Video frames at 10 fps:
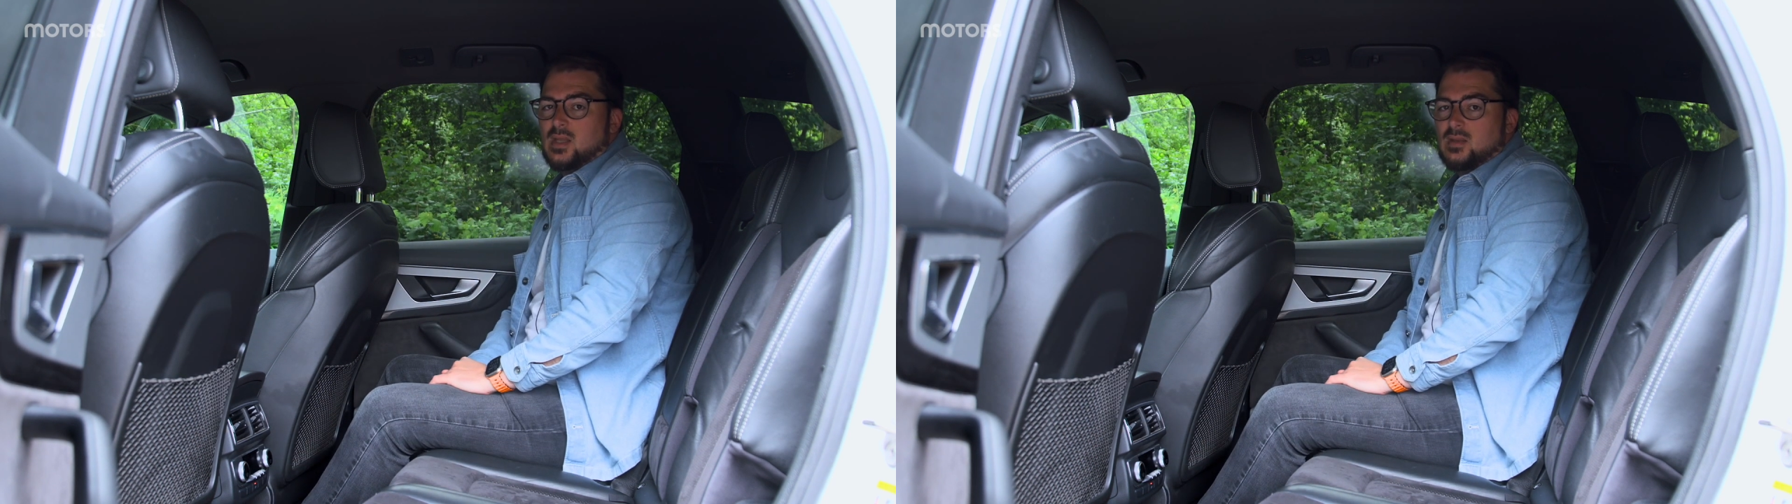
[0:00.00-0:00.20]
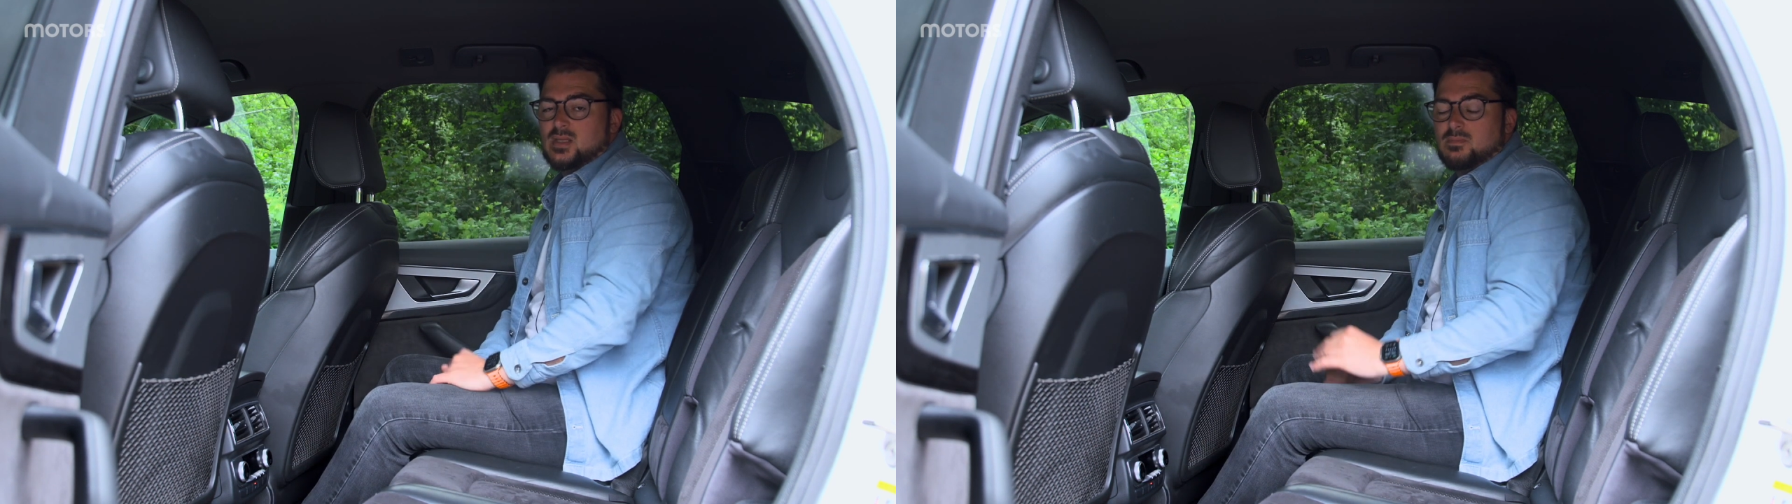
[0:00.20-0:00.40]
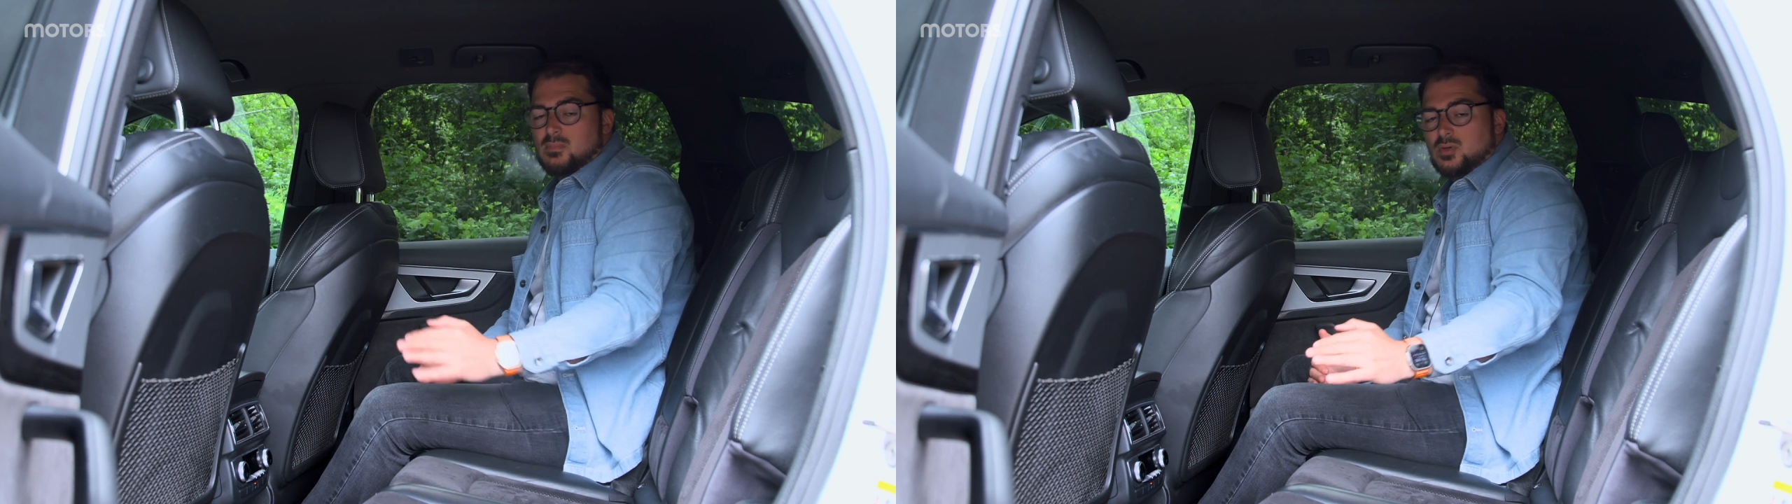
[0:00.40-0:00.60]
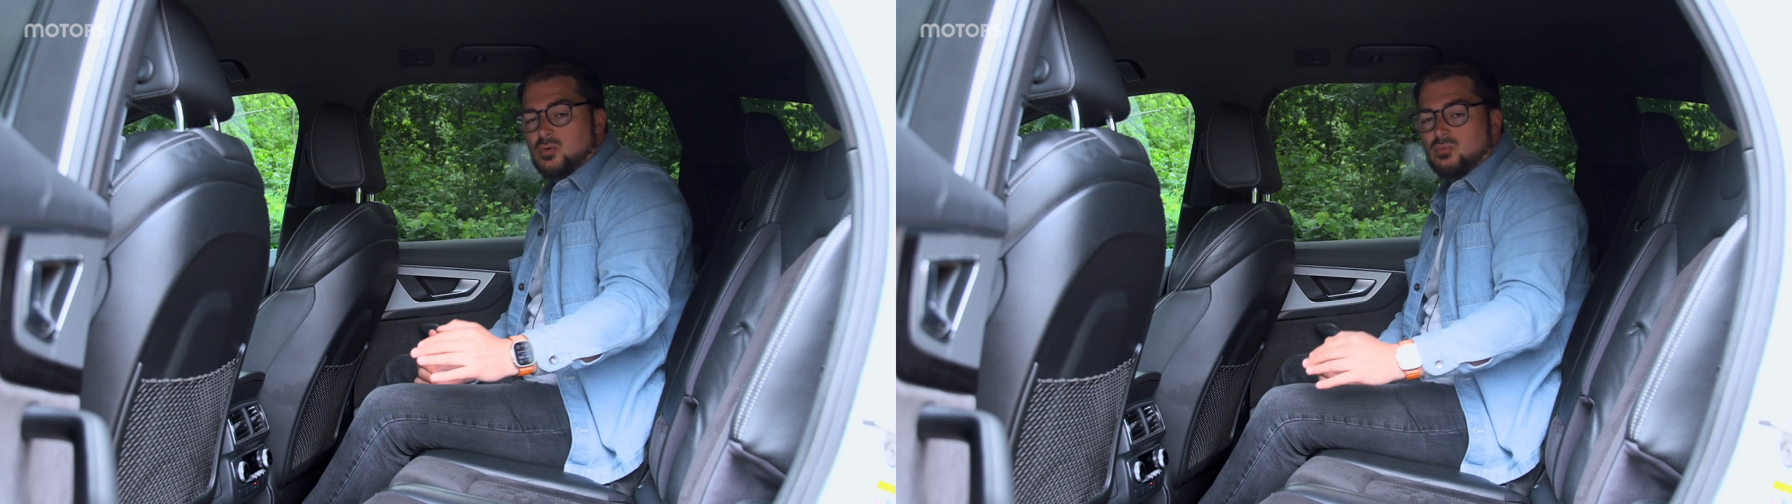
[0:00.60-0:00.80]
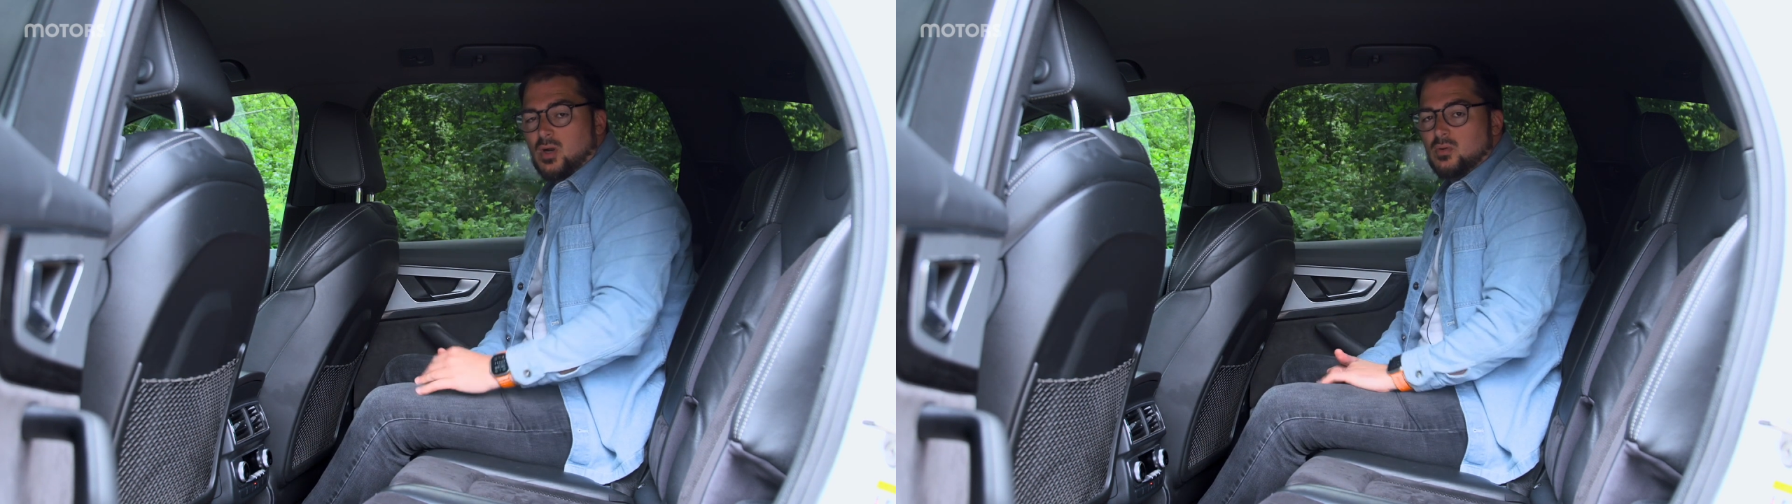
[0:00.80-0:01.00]
this middle
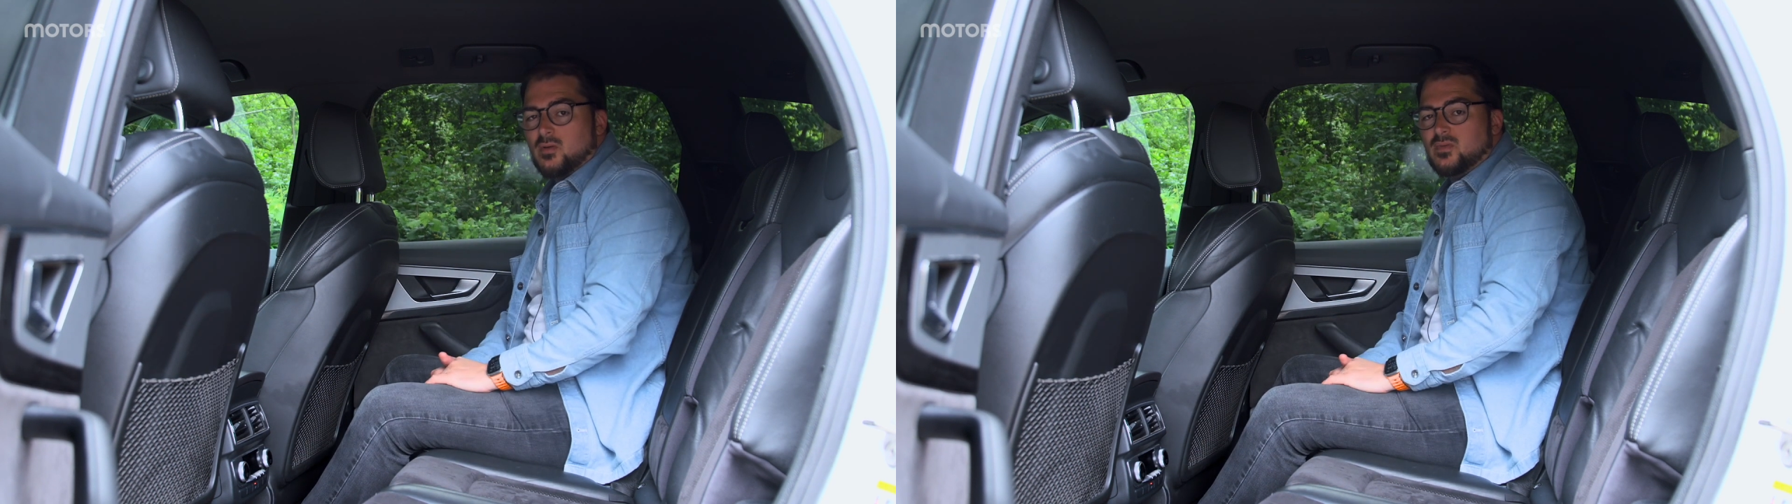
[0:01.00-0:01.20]
row of